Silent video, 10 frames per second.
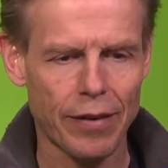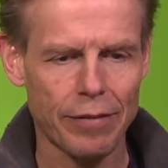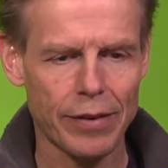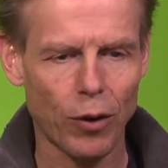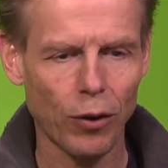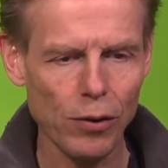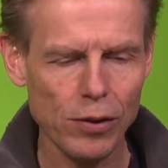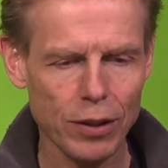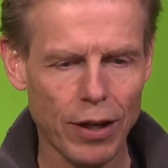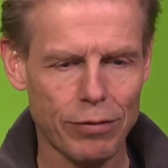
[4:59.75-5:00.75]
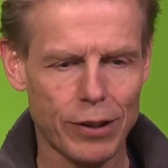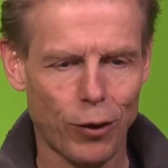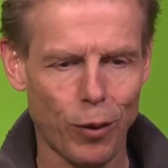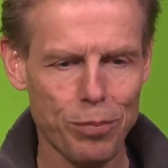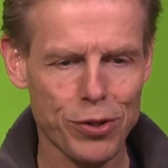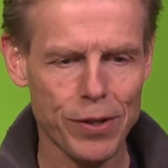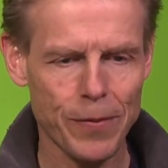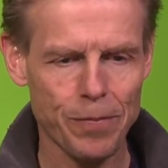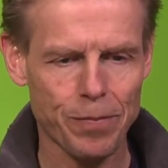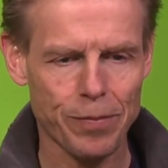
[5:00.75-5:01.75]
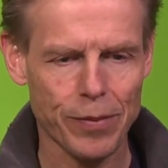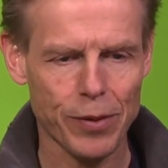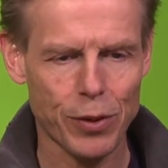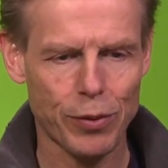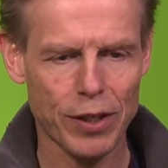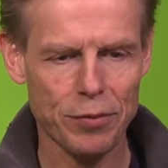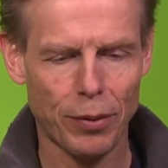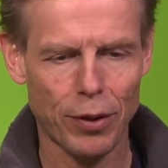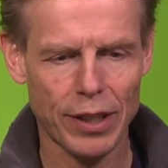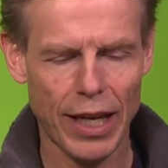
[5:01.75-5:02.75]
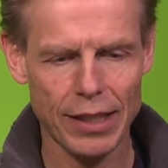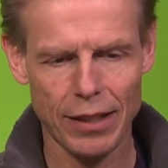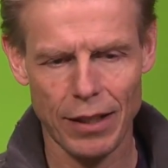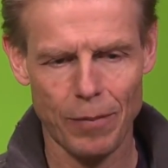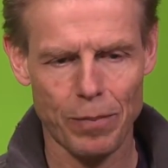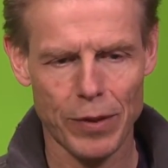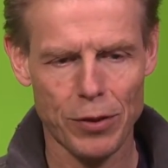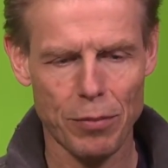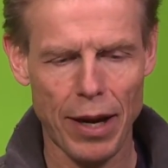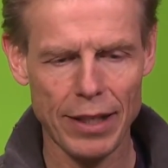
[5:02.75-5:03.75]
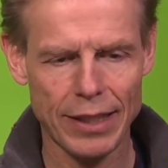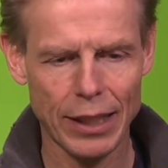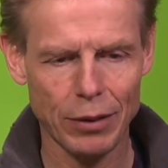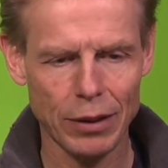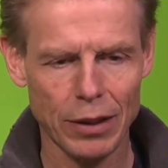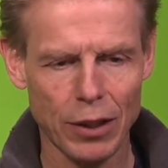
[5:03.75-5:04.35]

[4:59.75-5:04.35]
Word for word: We also have the option to export data into MySQL